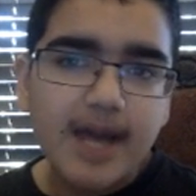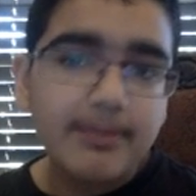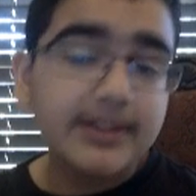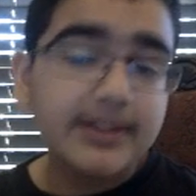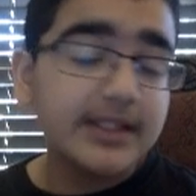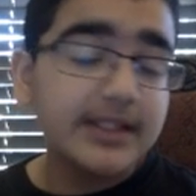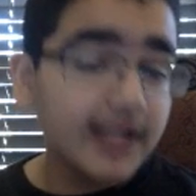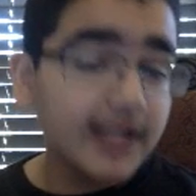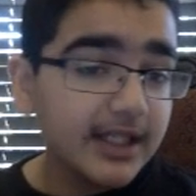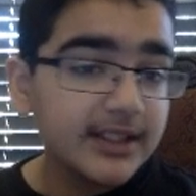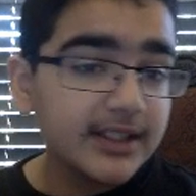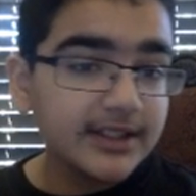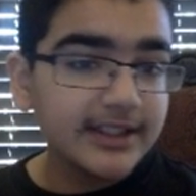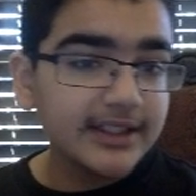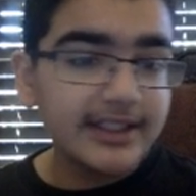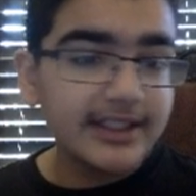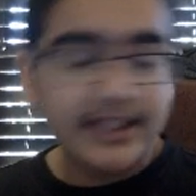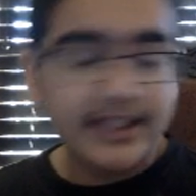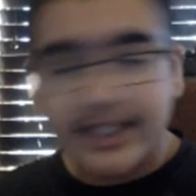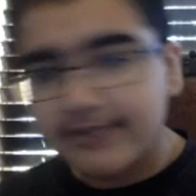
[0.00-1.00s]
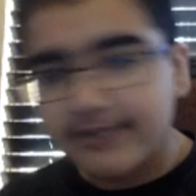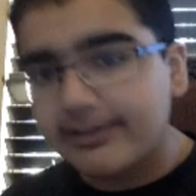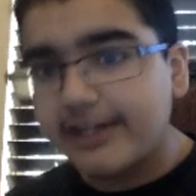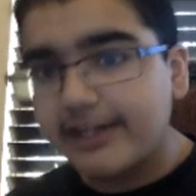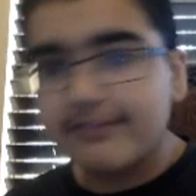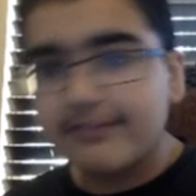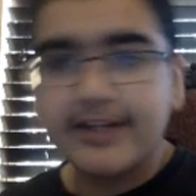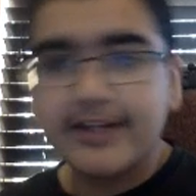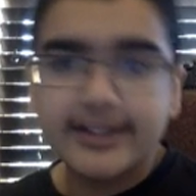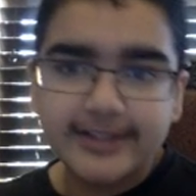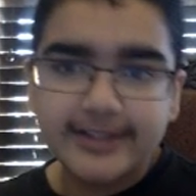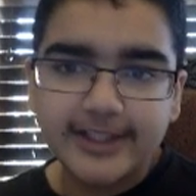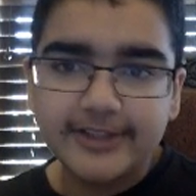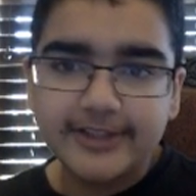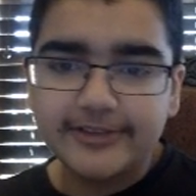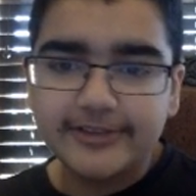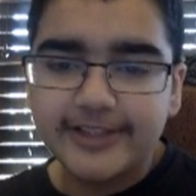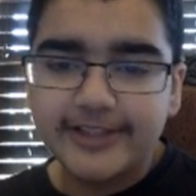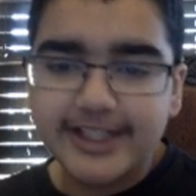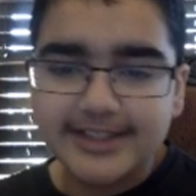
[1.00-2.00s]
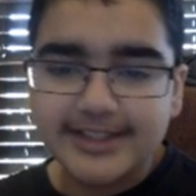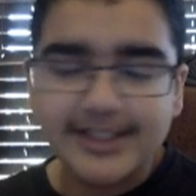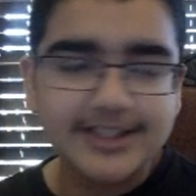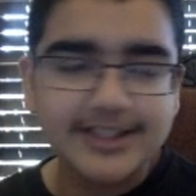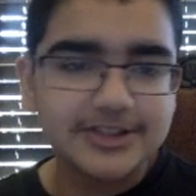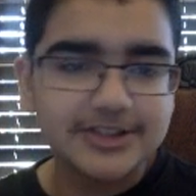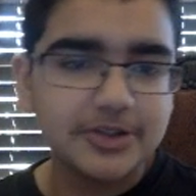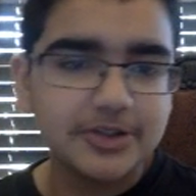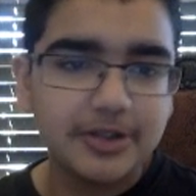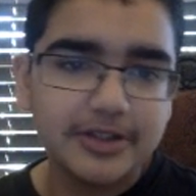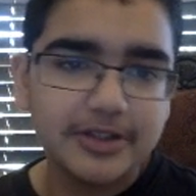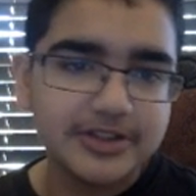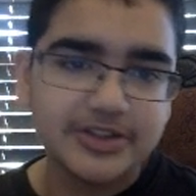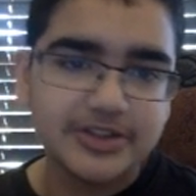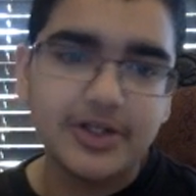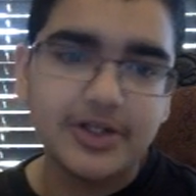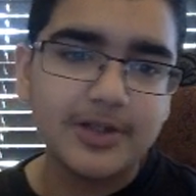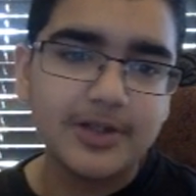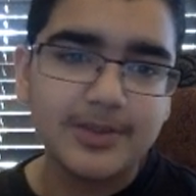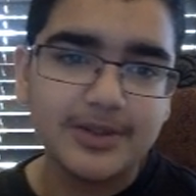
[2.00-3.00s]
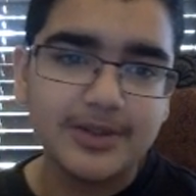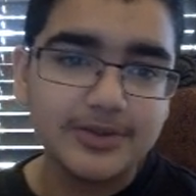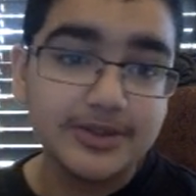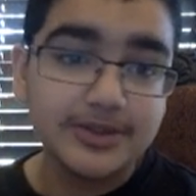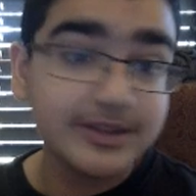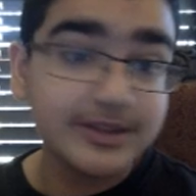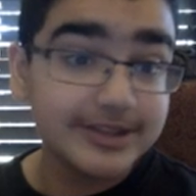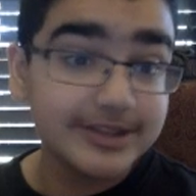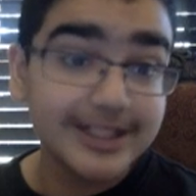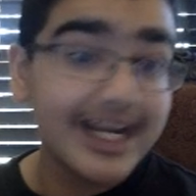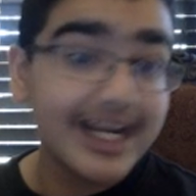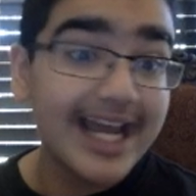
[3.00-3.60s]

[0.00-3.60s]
But luckily, like, whenever I try new decks, I just go on this horrible losing streak.